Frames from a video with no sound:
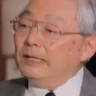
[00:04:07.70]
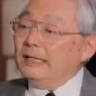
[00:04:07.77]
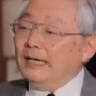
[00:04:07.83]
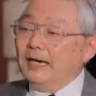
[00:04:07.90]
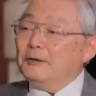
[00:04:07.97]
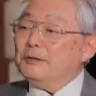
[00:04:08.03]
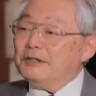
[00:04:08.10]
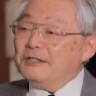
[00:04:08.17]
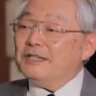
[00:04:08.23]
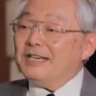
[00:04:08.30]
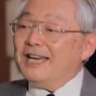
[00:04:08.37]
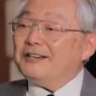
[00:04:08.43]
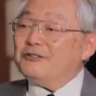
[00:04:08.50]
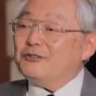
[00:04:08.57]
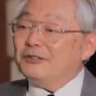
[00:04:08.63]
How does it
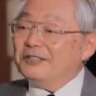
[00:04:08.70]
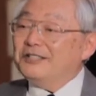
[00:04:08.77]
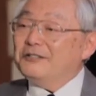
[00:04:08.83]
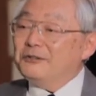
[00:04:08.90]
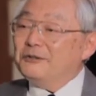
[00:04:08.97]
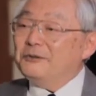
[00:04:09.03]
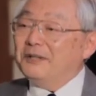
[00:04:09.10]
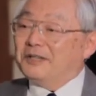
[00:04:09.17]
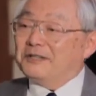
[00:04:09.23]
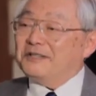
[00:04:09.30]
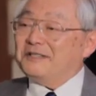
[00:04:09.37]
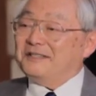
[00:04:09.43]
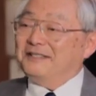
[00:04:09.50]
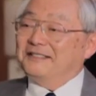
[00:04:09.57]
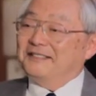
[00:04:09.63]
actually do this?